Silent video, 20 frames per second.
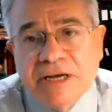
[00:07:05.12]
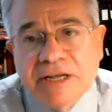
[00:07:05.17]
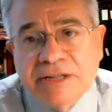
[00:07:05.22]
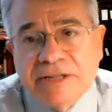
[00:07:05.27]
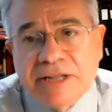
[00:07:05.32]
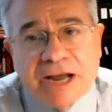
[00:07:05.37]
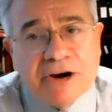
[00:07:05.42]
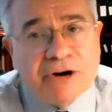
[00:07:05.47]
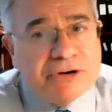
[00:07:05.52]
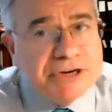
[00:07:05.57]

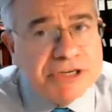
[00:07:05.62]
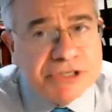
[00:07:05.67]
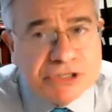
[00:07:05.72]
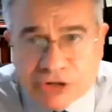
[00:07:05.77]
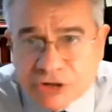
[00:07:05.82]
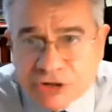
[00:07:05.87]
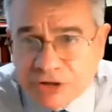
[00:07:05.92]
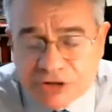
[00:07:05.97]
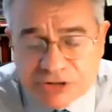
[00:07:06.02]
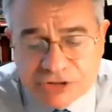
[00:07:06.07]
that are
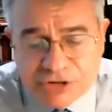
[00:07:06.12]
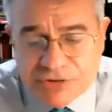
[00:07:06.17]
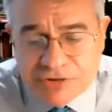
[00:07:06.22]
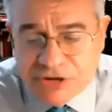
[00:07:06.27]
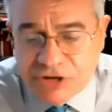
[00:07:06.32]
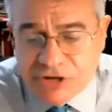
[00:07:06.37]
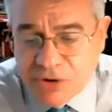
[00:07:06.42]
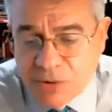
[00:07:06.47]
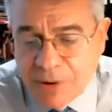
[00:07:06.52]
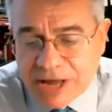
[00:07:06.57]
internal to the
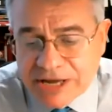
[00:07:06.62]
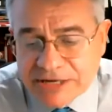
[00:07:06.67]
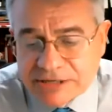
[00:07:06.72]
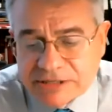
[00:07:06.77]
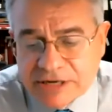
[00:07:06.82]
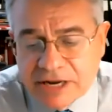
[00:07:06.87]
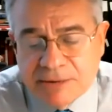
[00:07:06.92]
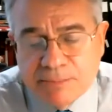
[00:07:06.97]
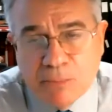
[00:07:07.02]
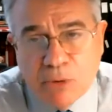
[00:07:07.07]

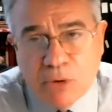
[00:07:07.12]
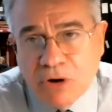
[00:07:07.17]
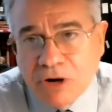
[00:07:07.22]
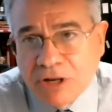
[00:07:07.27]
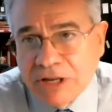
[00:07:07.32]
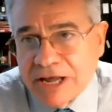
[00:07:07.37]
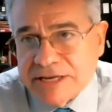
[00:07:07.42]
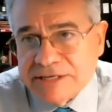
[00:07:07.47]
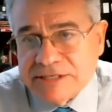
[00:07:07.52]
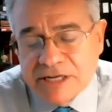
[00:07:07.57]
US, a more or
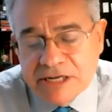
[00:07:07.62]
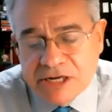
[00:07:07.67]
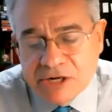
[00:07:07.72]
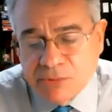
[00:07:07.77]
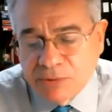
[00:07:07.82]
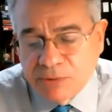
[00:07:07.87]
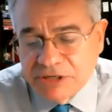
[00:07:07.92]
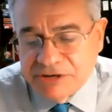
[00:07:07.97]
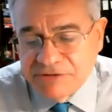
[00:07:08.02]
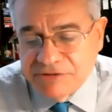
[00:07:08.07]
less
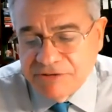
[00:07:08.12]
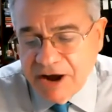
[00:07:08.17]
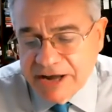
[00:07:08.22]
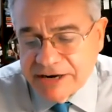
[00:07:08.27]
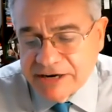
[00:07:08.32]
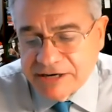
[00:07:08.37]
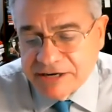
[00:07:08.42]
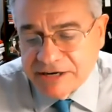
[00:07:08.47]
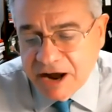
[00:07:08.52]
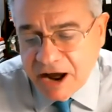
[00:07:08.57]
equally
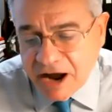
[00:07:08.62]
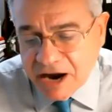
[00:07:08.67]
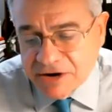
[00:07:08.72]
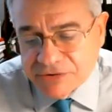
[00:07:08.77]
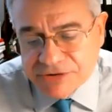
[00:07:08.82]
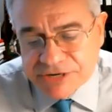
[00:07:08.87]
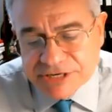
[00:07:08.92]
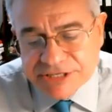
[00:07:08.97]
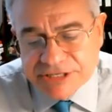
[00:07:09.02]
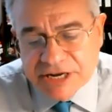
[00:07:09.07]
divided
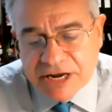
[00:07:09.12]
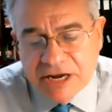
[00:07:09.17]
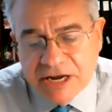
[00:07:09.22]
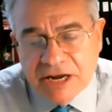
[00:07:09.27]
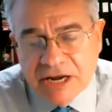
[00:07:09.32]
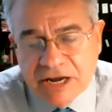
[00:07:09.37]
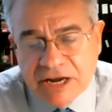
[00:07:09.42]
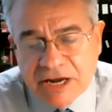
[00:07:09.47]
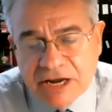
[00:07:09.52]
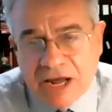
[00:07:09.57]
Congress,
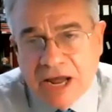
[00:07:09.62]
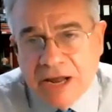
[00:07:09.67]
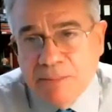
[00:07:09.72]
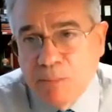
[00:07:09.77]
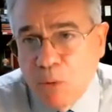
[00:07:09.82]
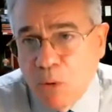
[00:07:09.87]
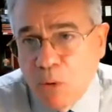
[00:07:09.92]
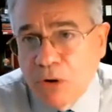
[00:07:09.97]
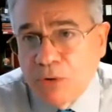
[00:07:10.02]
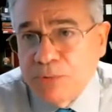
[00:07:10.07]
a
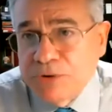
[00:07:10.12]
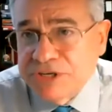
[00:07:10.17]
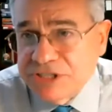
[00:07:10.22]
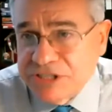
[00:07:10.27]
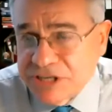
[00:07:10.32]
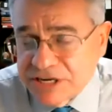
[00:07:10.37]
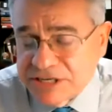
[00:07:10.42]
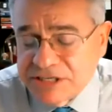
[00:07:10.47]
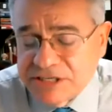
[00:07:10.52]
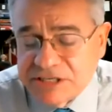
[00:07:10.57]
more
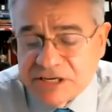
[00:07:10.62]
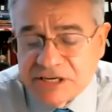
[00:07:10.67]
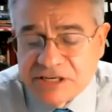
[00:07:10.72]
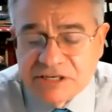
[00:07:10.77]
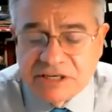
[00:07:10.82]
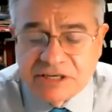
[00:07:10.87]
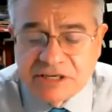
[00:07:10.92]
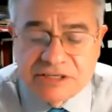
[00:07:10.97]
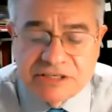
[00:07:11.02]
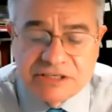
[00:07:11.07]
resistant
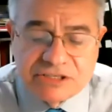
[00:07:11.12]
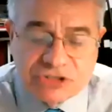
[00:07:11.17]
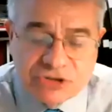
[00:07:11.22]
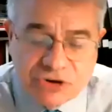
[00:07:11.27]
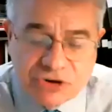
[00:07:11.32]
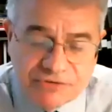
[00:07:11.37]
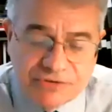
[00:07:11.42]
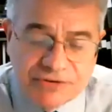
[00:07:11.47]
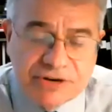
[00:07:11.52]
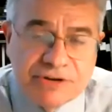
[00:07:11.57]

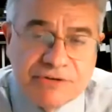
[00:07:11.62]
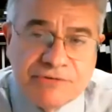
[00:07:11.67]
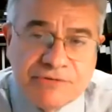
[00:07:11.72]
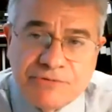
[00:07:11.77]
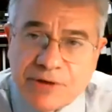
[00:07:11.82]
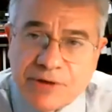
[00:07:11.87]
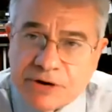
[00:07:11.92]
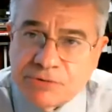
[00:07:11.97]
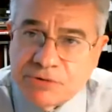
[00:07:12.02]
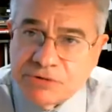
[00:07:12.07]
conservative
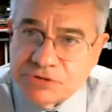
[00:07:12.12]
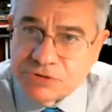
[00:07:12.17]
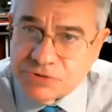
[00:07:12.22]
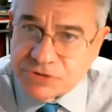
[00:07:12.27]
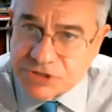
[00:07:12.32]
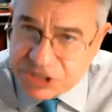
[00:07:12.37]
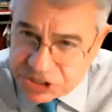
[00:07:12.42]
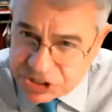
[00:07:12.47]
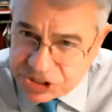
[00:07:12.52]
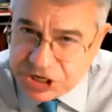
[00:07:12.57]
federal
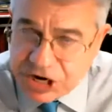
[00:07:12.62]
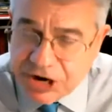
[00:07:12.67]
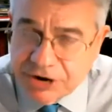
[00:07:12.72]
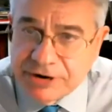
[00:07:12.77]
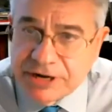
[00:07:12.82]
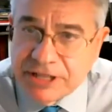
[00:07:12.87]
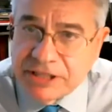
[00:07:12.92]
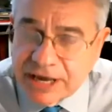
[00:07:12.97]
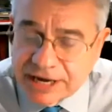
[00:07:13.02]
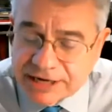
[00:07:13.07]

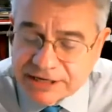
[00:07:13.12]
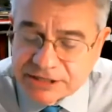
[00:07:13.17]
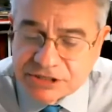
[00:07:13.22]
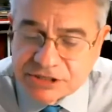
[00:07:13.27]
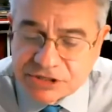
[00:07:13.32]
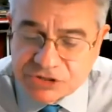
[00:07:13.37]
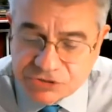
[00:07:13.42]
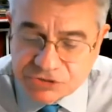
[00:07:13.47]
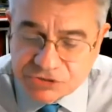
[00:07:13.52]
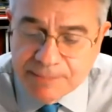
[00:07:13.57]
judiciary, thanks to
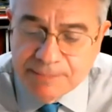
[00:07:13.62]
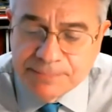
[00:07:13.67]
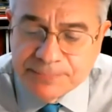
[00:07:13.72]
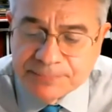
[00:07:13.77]
Trump,